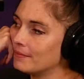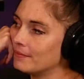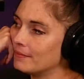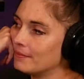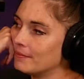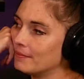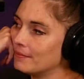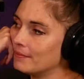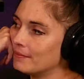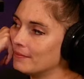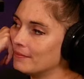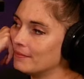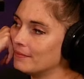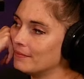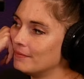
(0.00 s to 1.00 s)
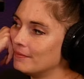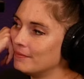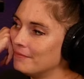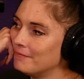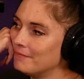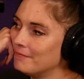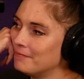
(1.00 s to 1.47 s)

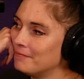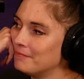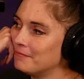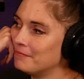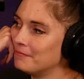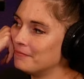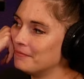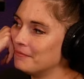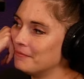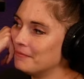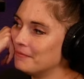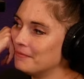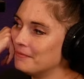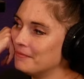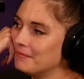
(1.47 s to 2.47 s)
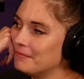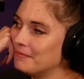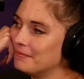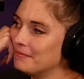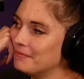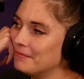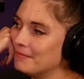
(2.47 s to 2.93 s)

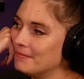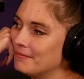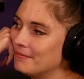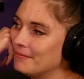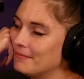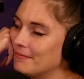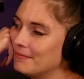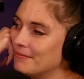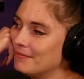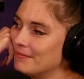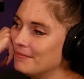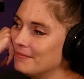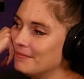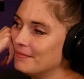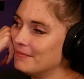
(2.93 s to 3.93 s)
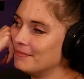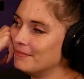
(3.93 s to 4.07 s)
(silent)